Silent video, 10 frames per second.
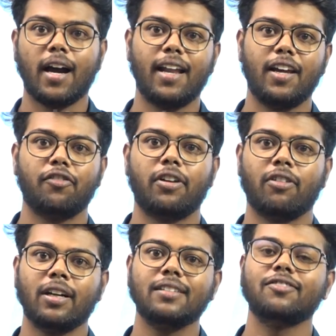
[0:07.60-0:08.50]
Hello
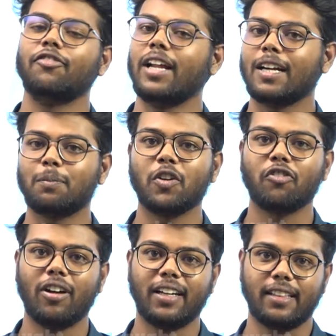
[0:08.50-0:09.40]
everyone, welcome to
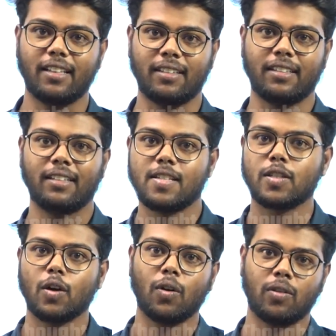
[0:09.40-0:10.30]
Quality Thought.
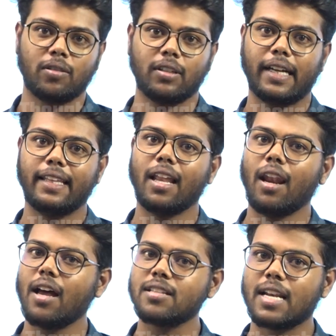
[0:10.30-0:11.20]
So, in the
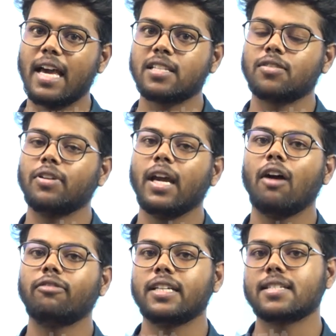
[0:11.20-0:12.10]
last class, we
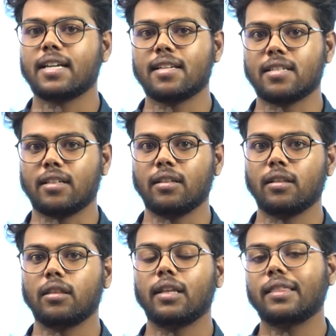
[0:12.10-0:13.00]
have discussed
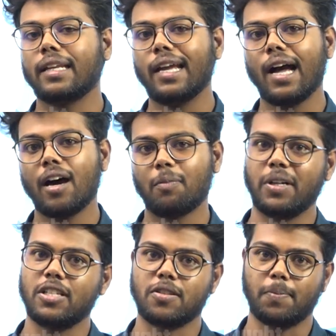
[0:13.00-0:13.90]
the 3R
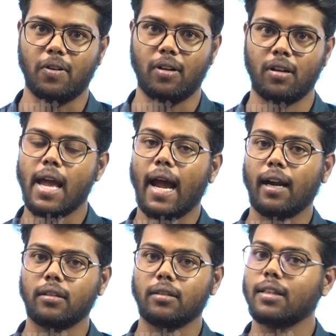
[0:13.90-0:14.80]
principle,
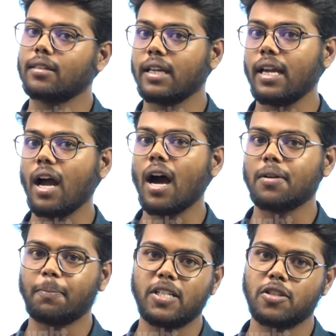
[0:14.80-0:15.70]
and the
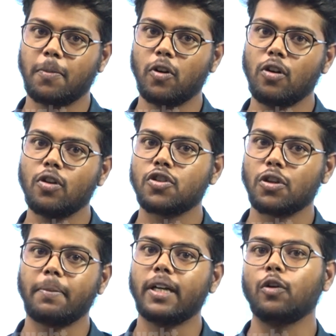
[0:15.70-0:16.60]
3R principle
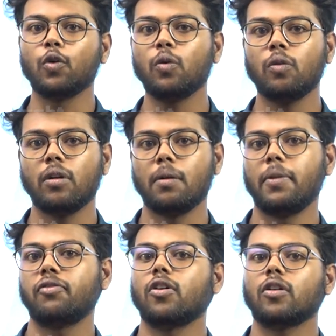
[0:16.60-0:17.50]
should be do
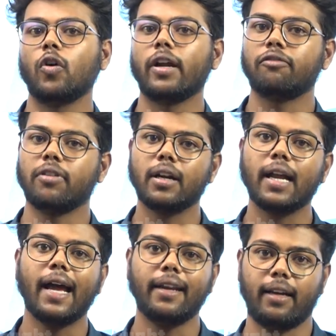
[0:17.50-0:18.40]
before going for
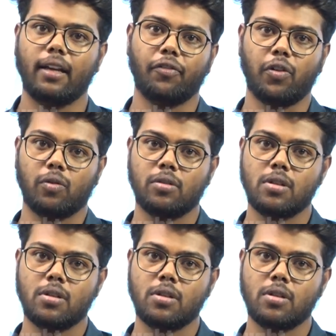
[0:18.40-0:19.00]
an interview.